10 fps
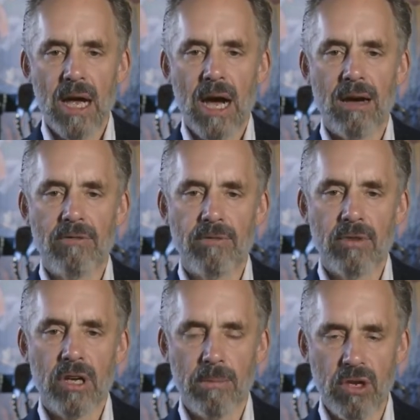of
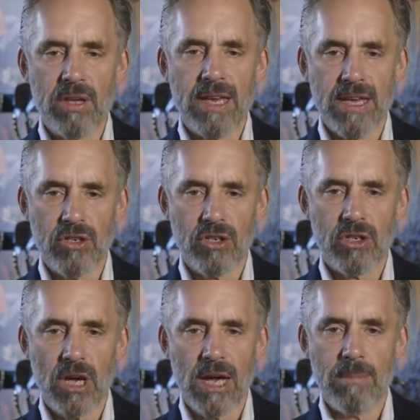communication
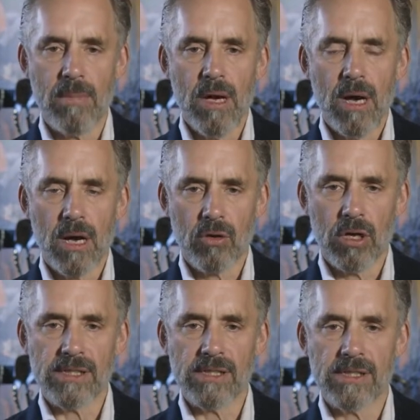time
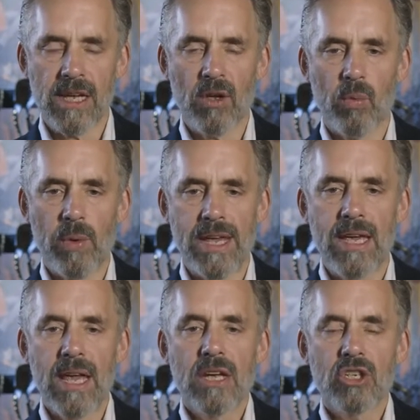across a single week,